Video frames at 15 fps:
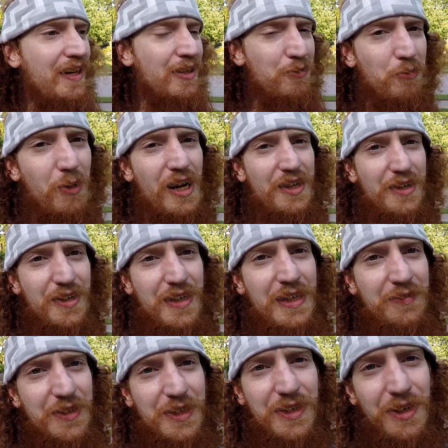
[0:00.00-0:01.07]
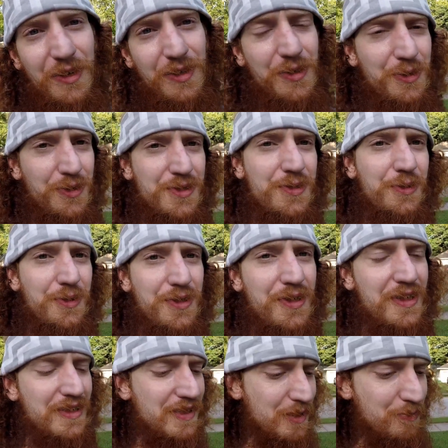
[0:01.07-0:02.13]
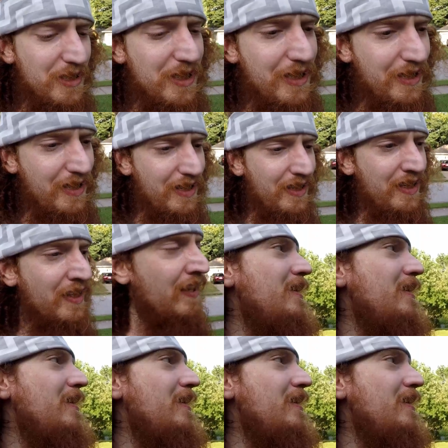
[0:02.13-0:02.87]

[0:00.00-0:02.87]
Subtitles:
Why they're even called old school tricks in the beginning